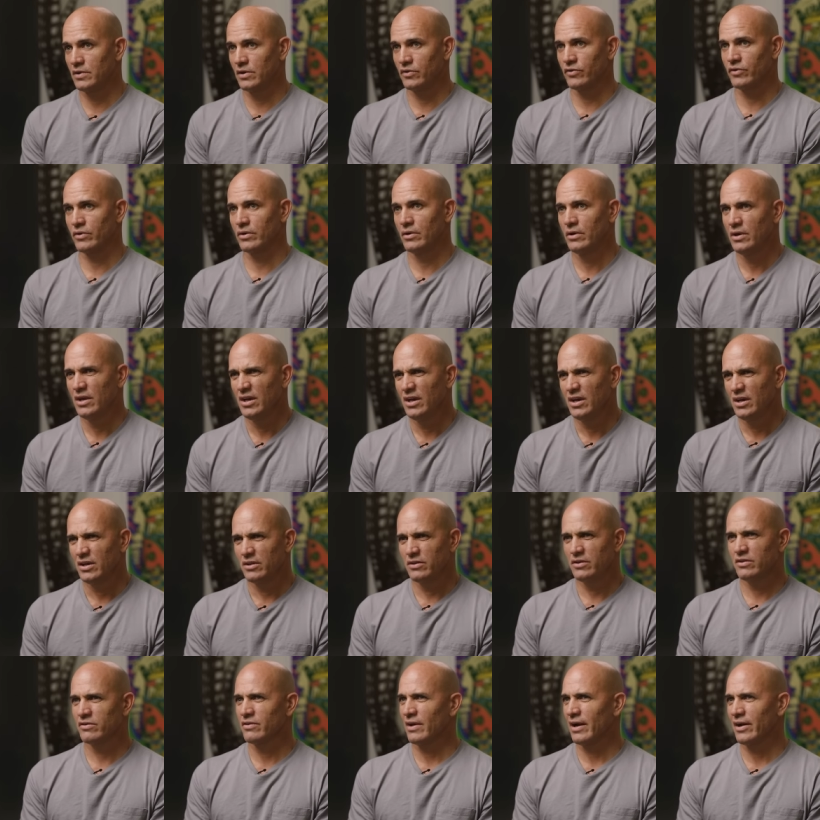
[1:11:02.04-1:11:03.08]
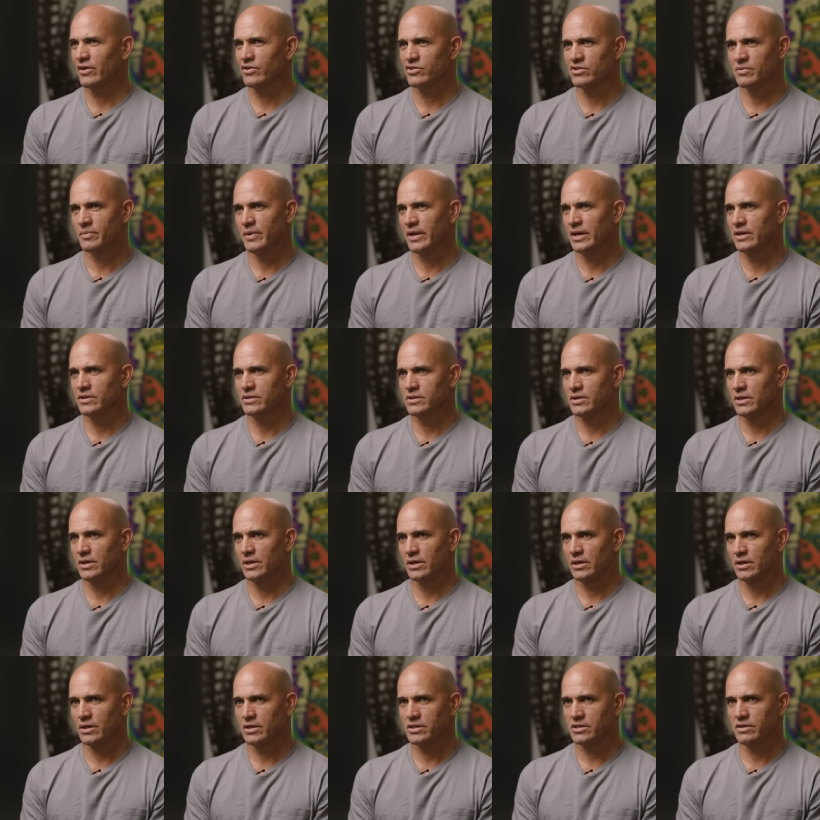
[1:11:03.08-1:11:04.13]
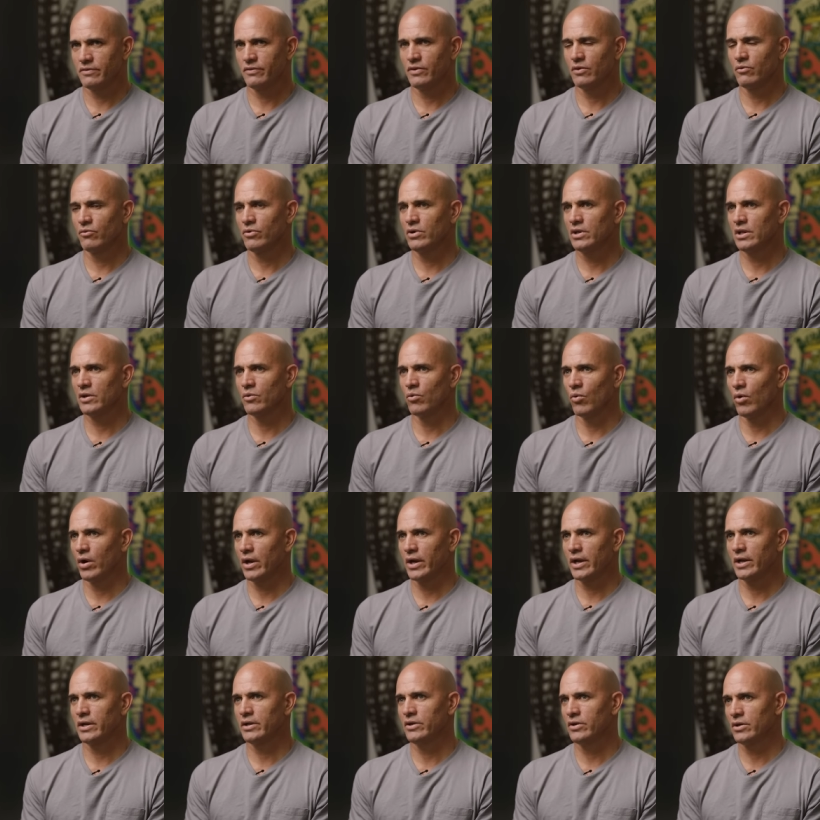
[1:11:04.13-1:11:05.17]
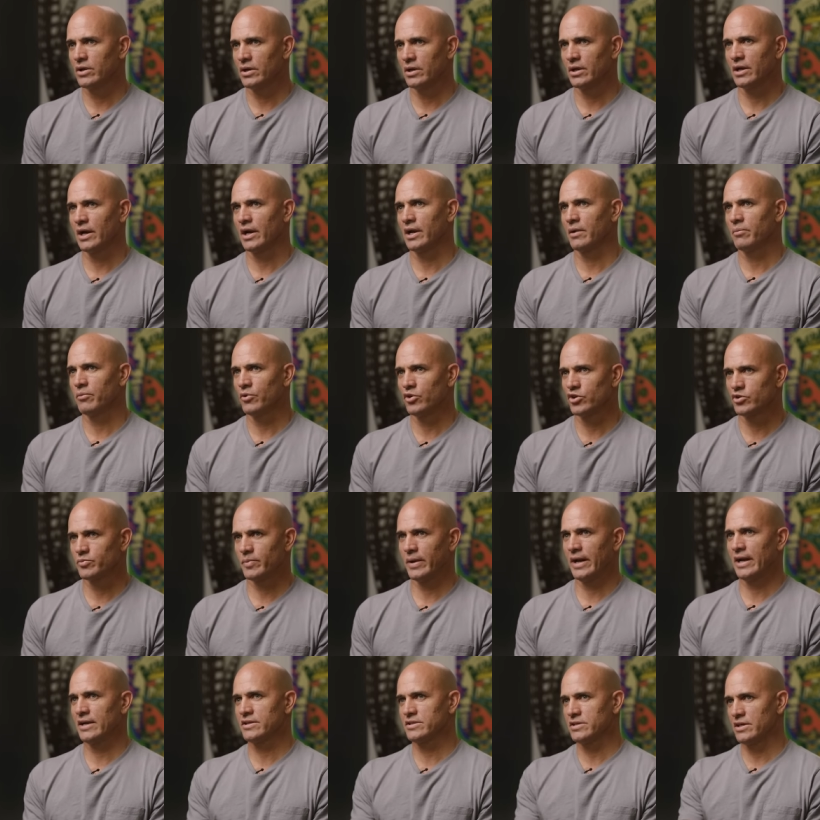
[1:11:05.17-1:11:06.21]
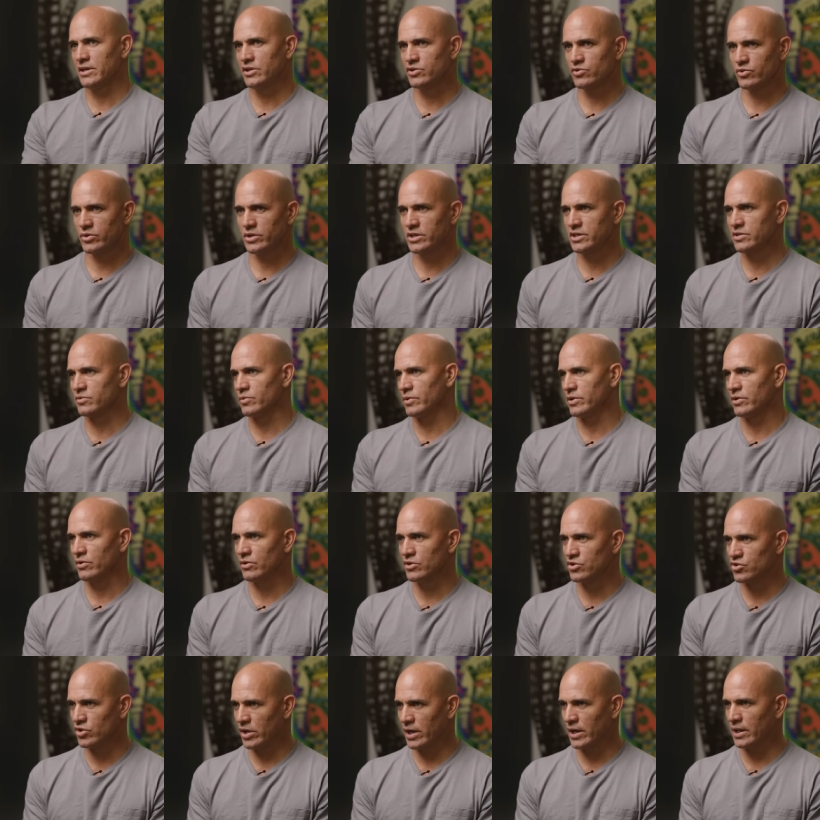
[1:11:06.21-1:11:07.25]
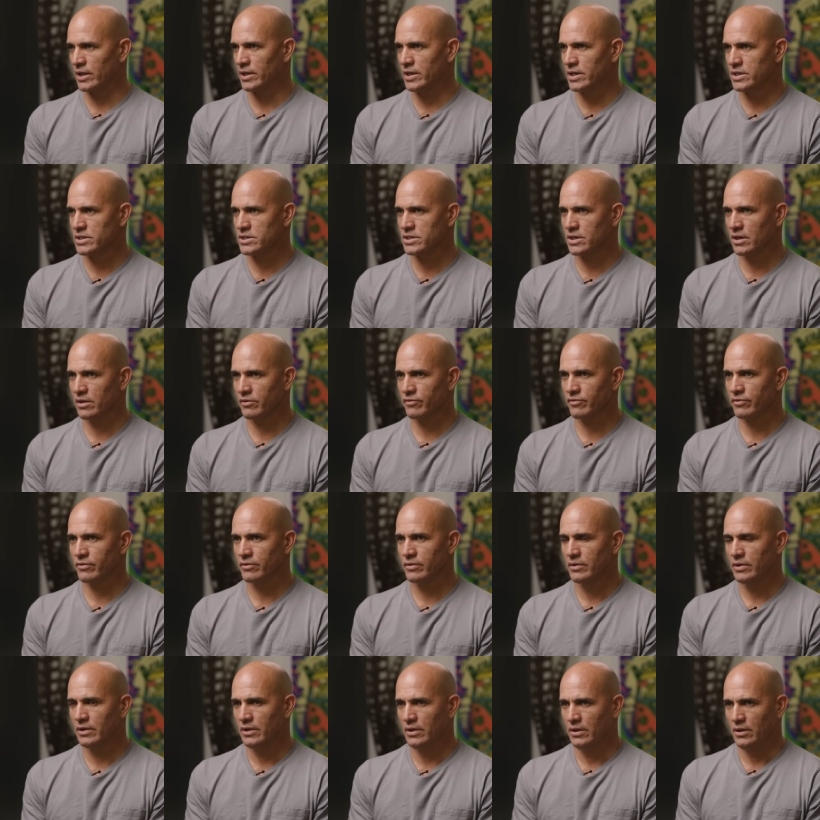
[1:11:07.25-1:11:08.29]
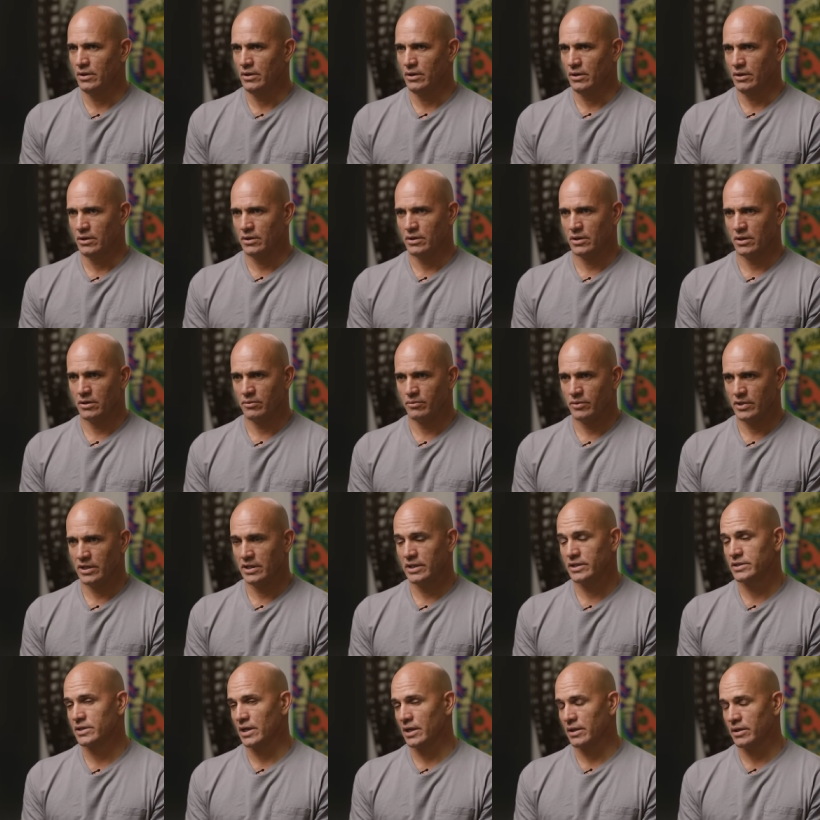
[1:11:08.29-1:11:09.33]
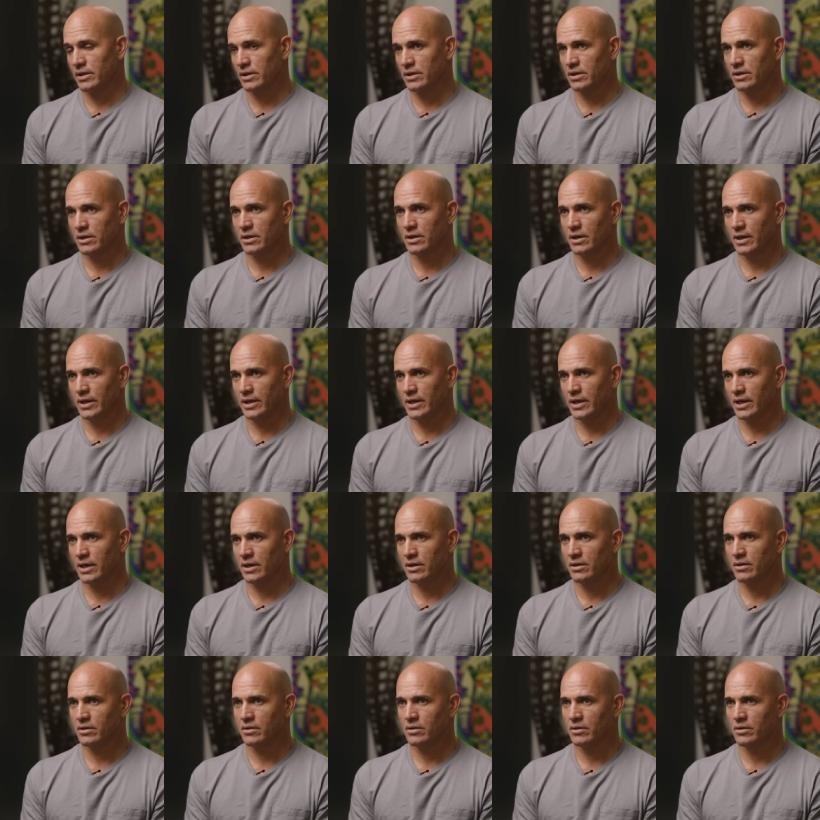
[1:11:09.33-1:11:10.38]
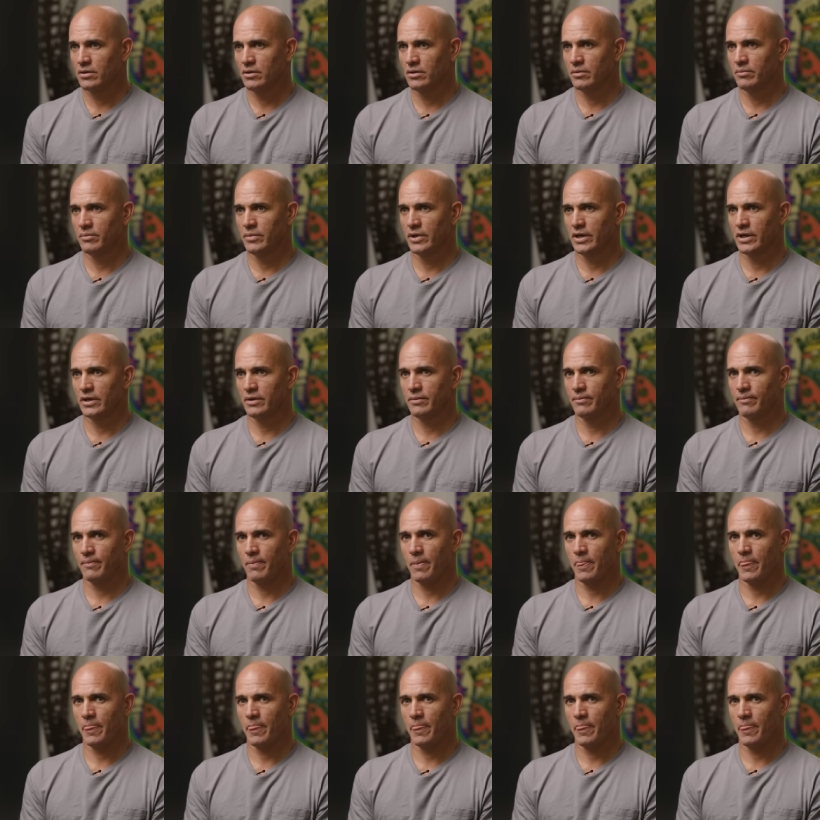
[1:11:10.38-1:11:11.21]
desi- desire is the biggest thing because if you really want it, you can kind of push past the injuries with your adrenaline and stuff. Um, at least I think I can, but